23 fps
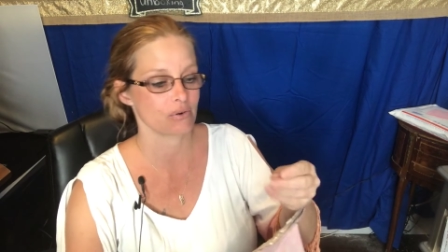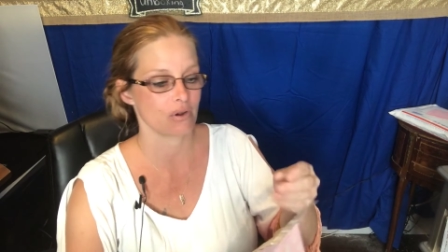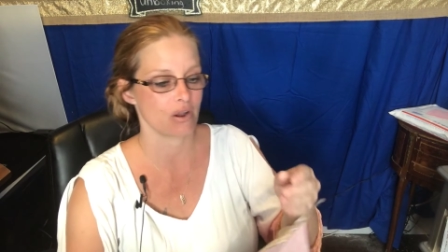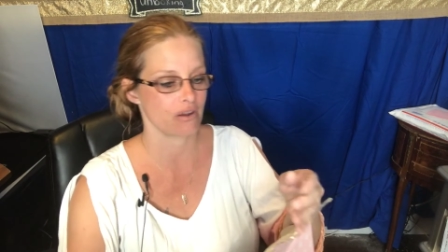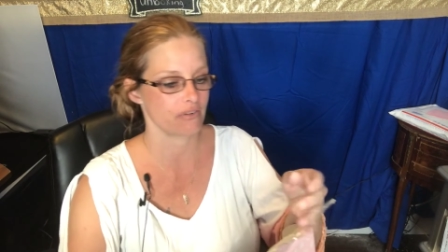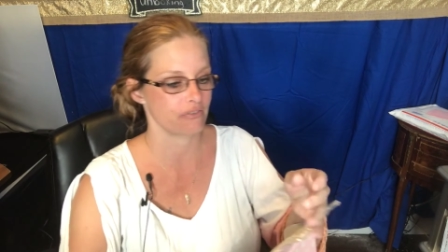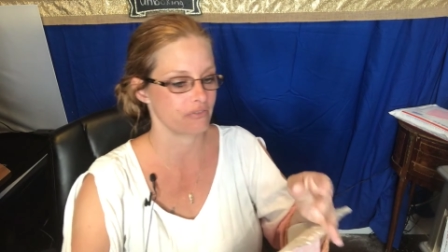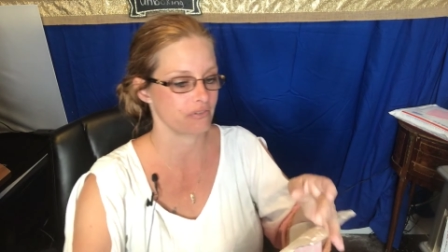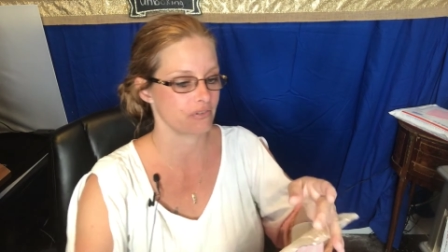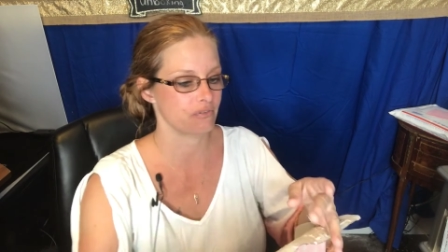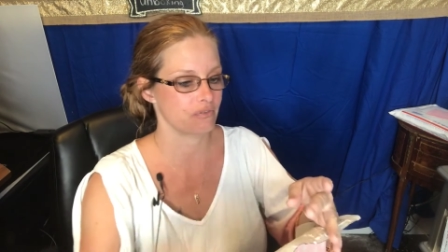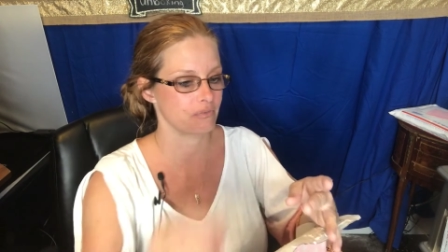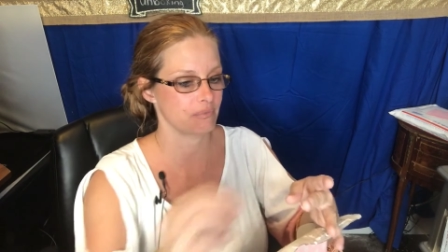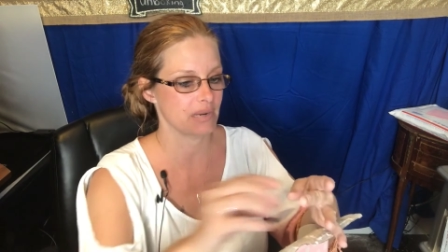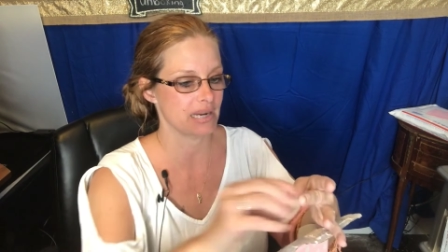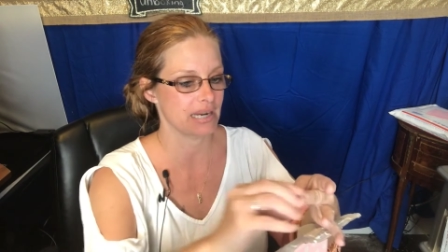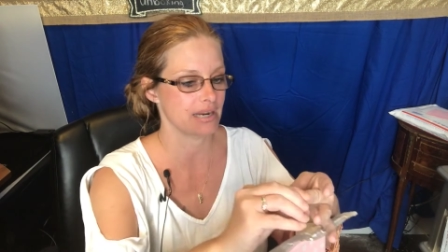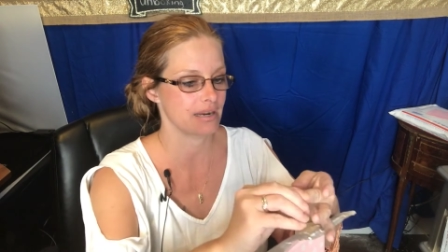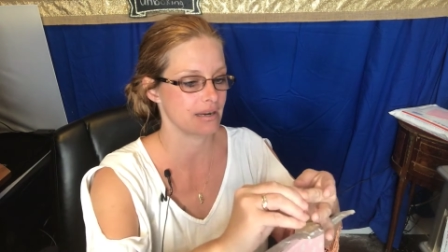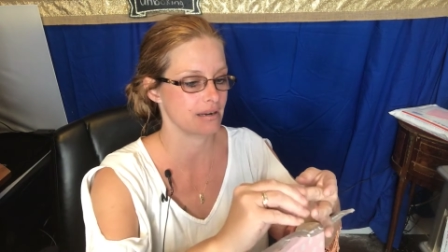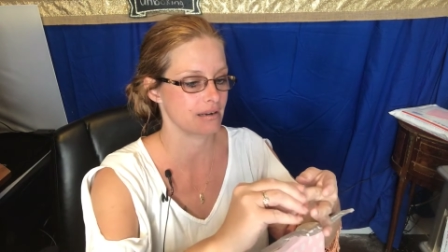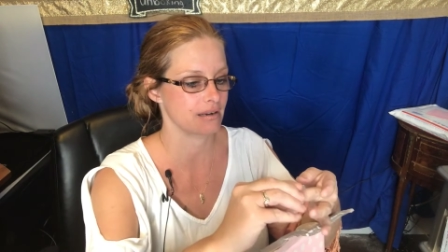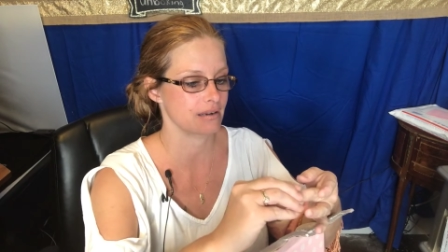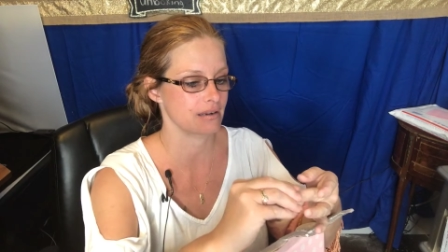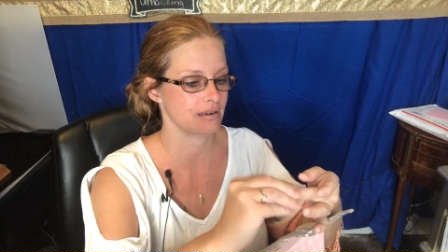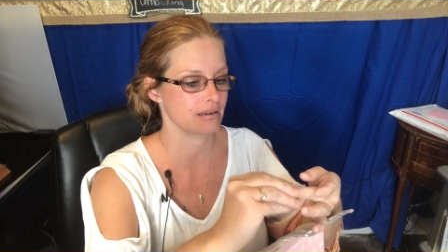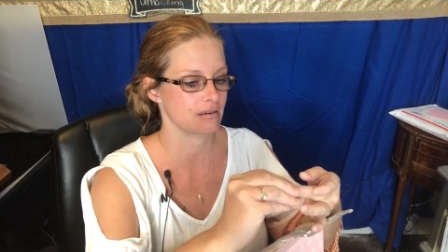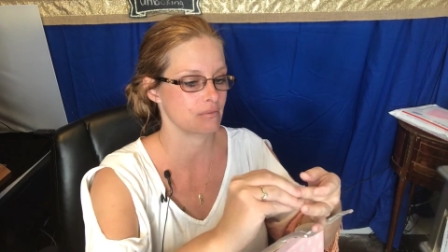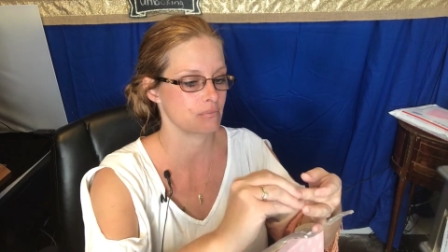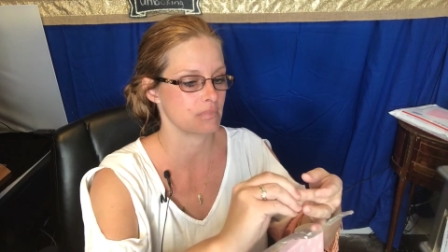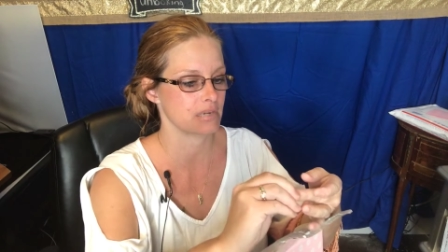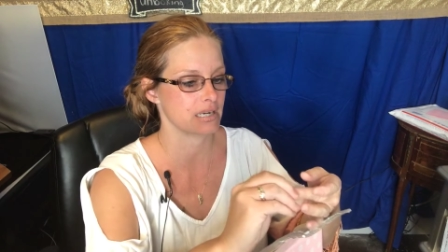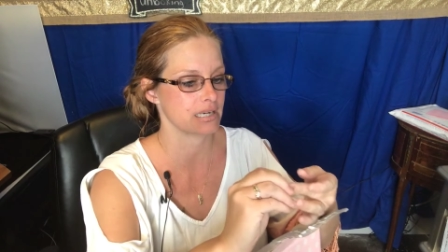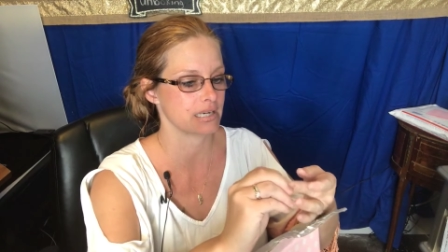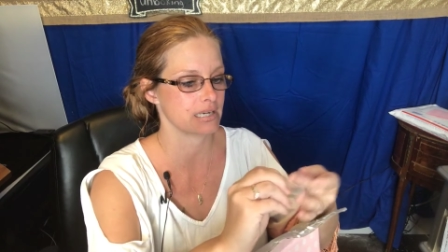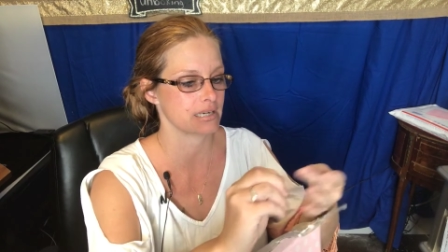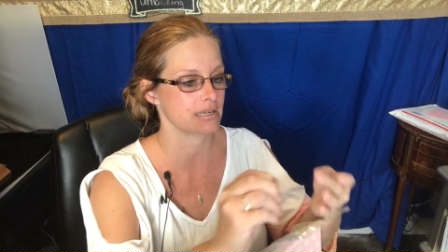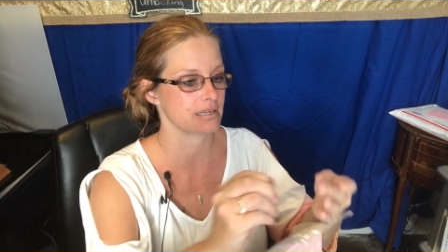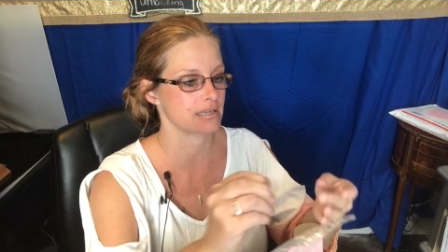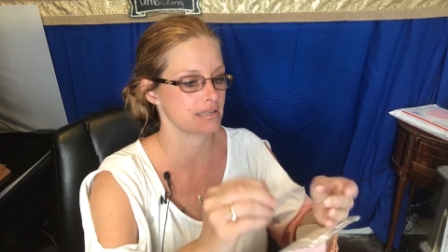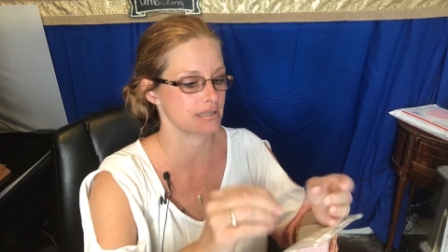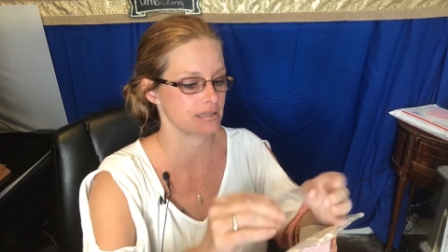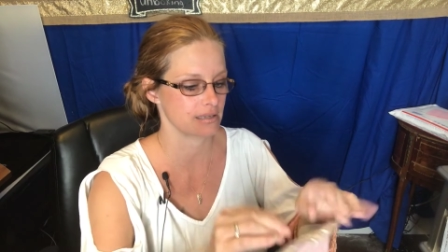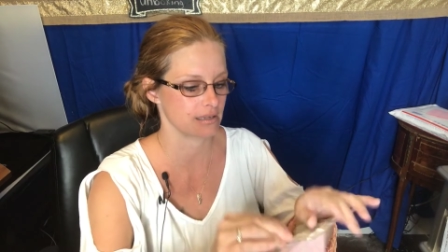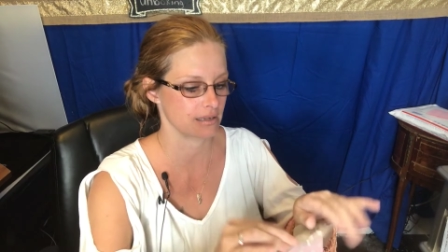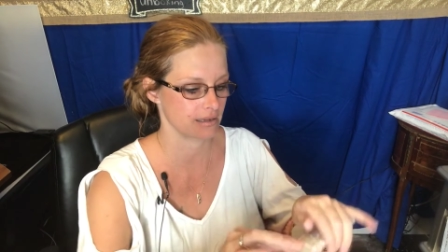off of me. Oh my
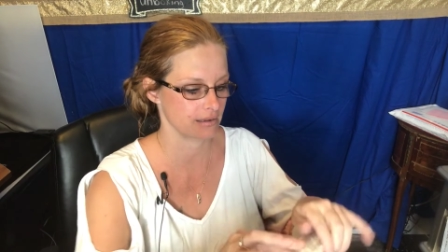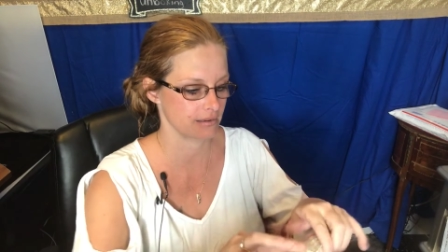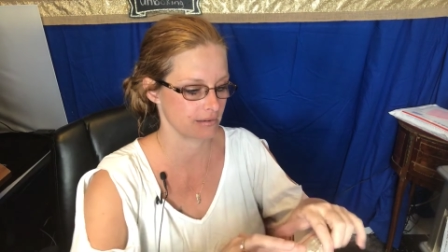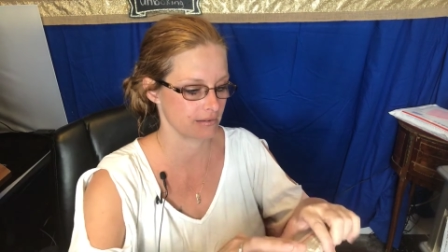goodness.